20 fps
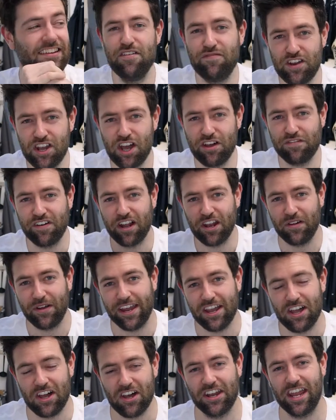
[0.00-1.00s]
If you're not
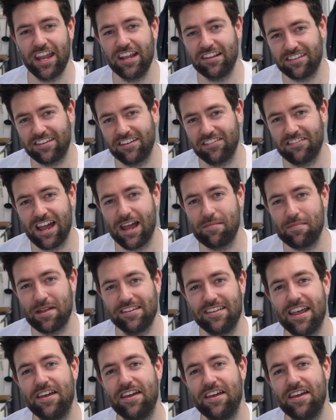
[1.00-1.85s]
following on Instagram,